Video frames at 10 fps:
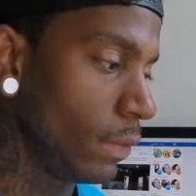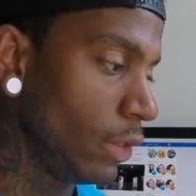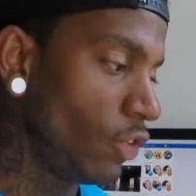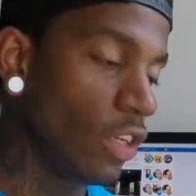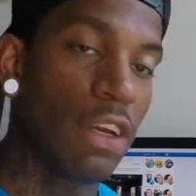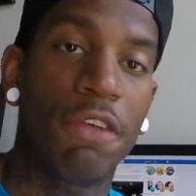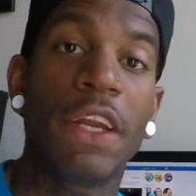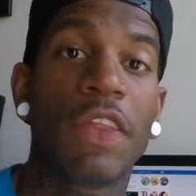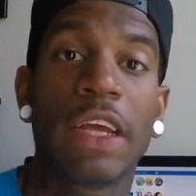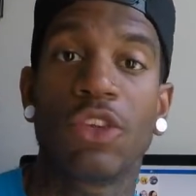Shit, if
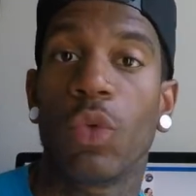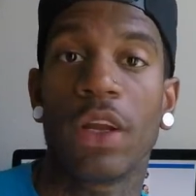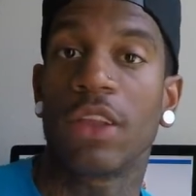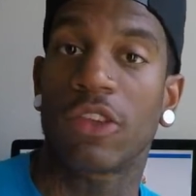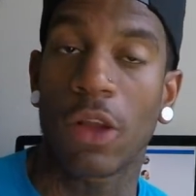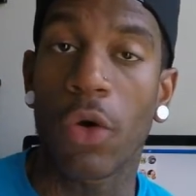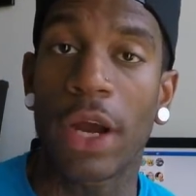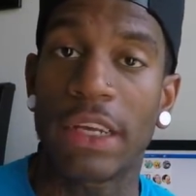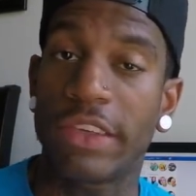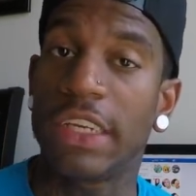anything, it's one of the slower
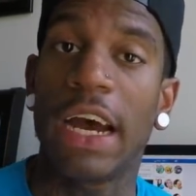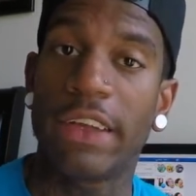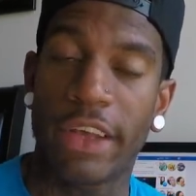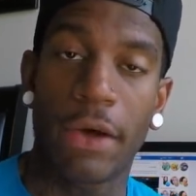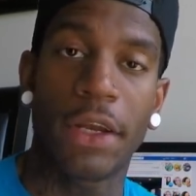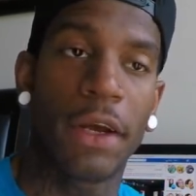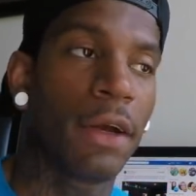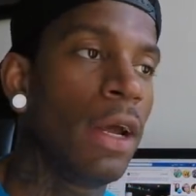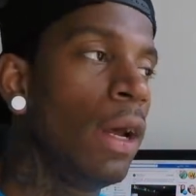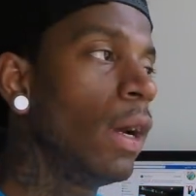STIs out here
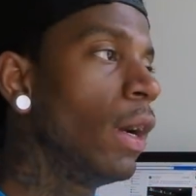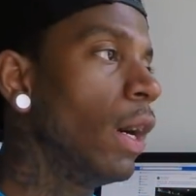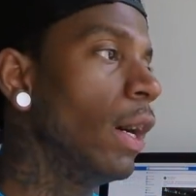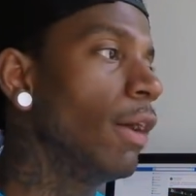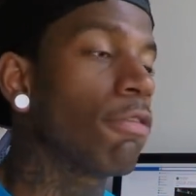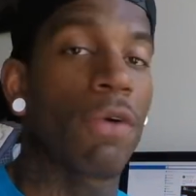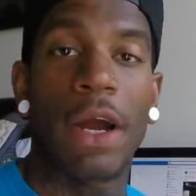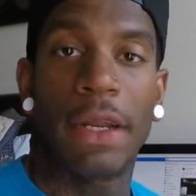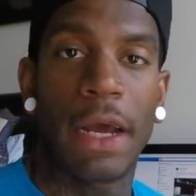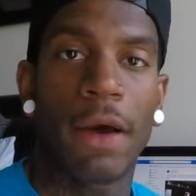for
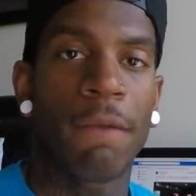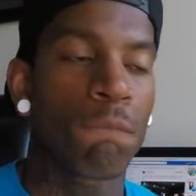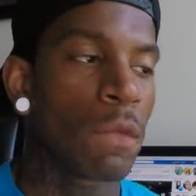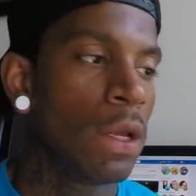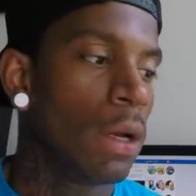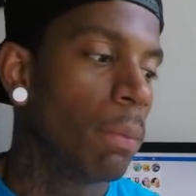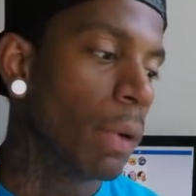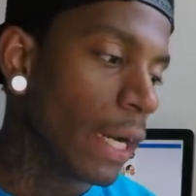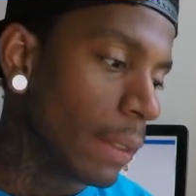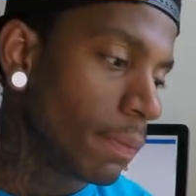right now.
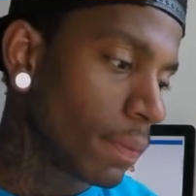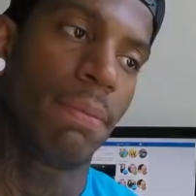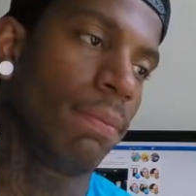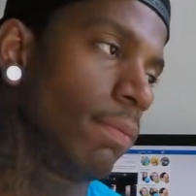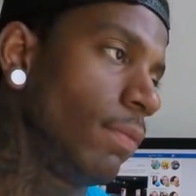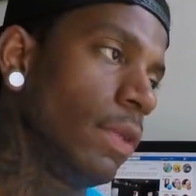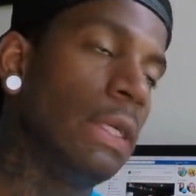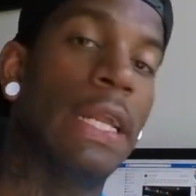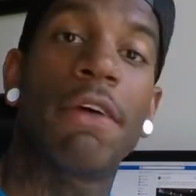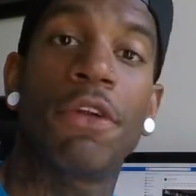But you
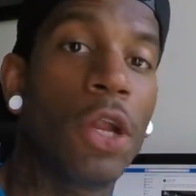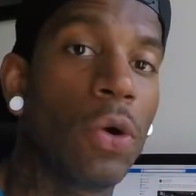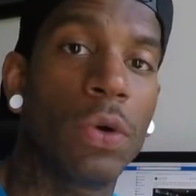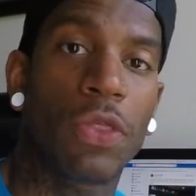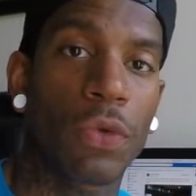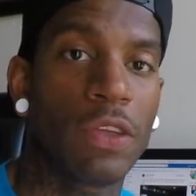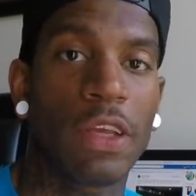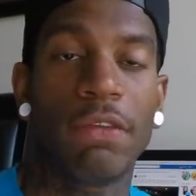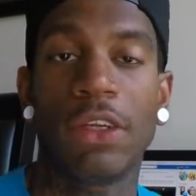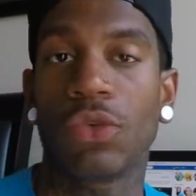never know with
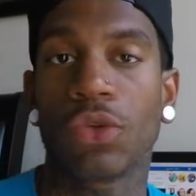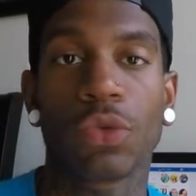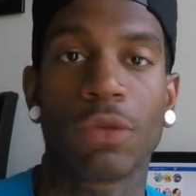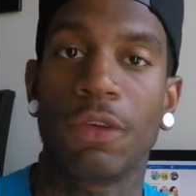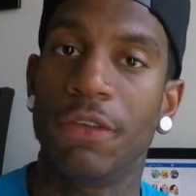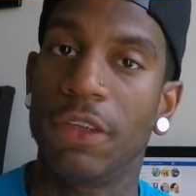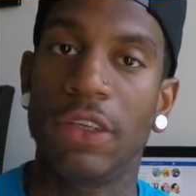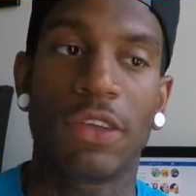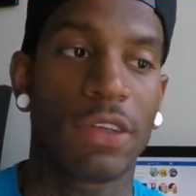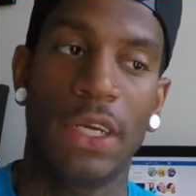370s or
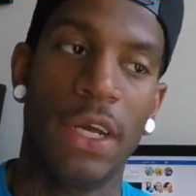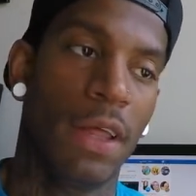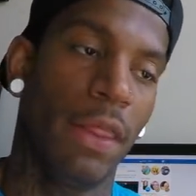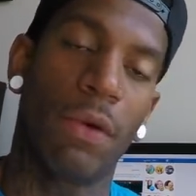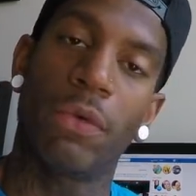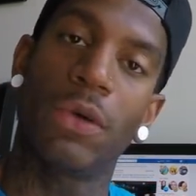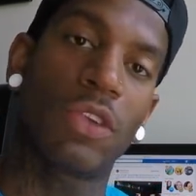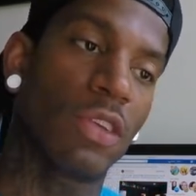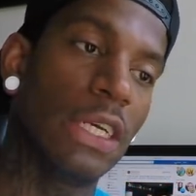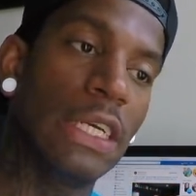350s. They're real
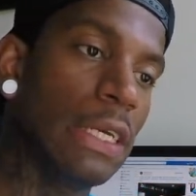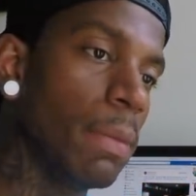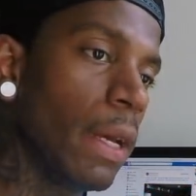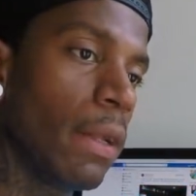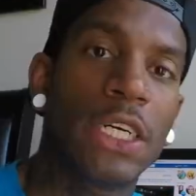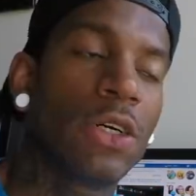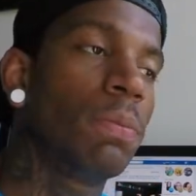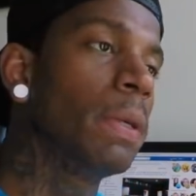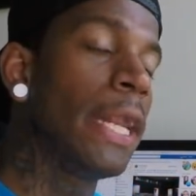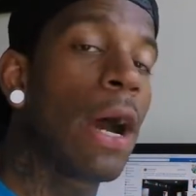sneaky, man.
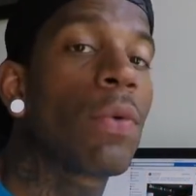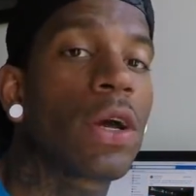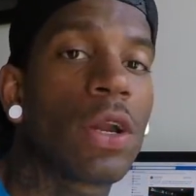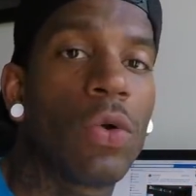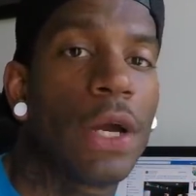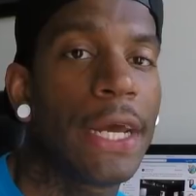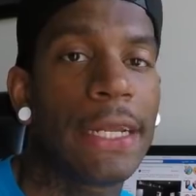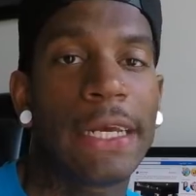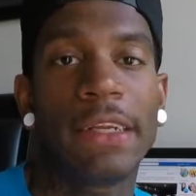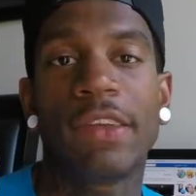But now we're going to go ahead and
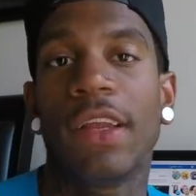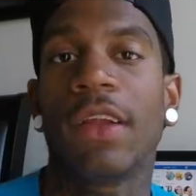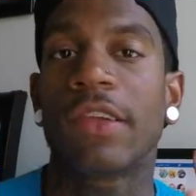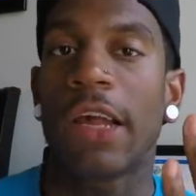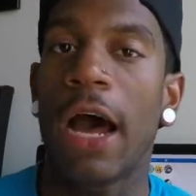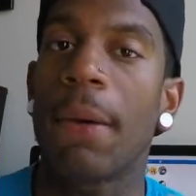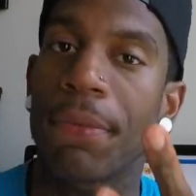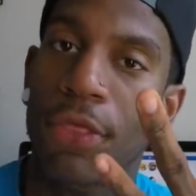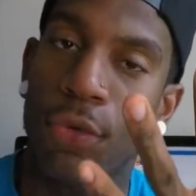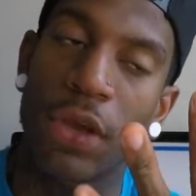get into the
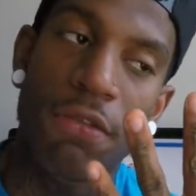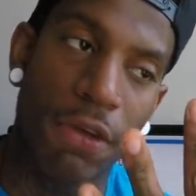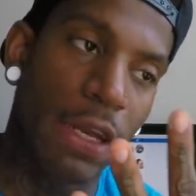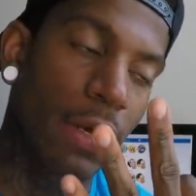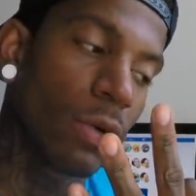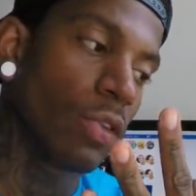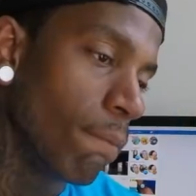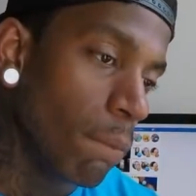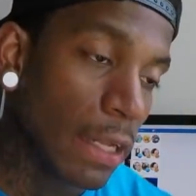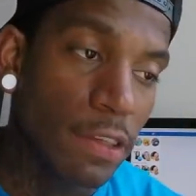top 3 videos.
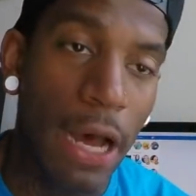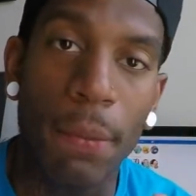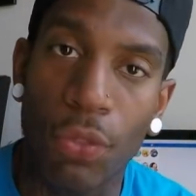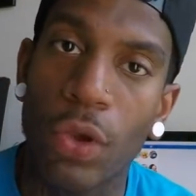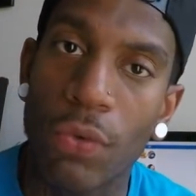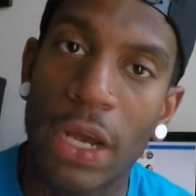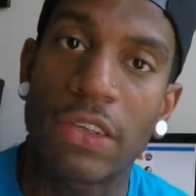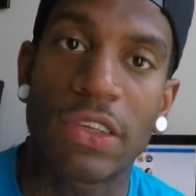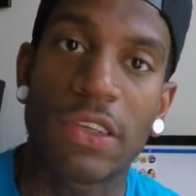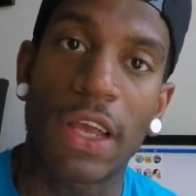My top 3
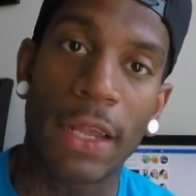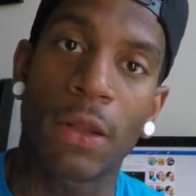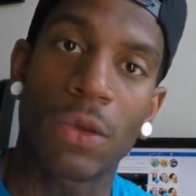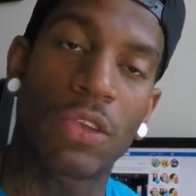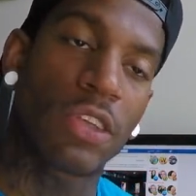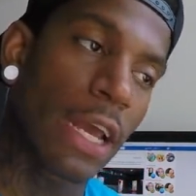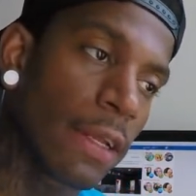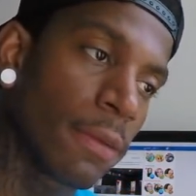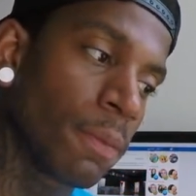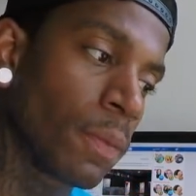races and Little
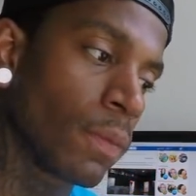Satan.